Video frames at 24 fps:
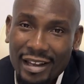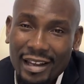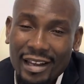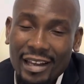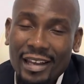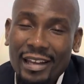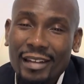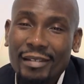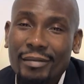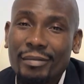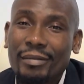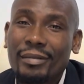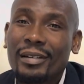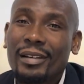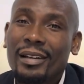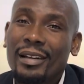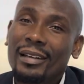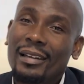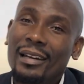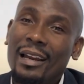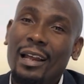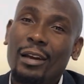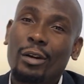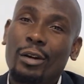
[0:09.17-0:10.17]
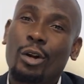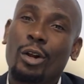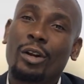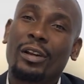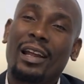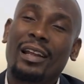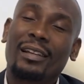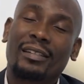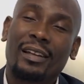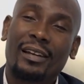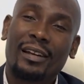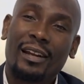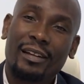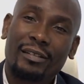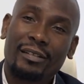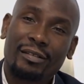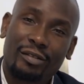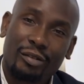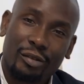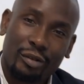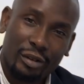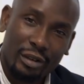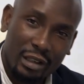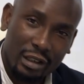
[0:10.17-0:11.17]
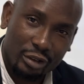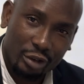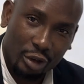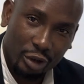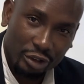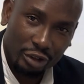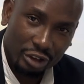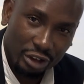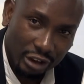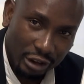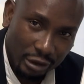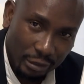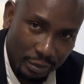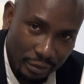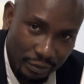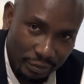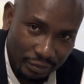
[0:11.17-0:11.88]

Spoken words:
in landlord and tenant relationship?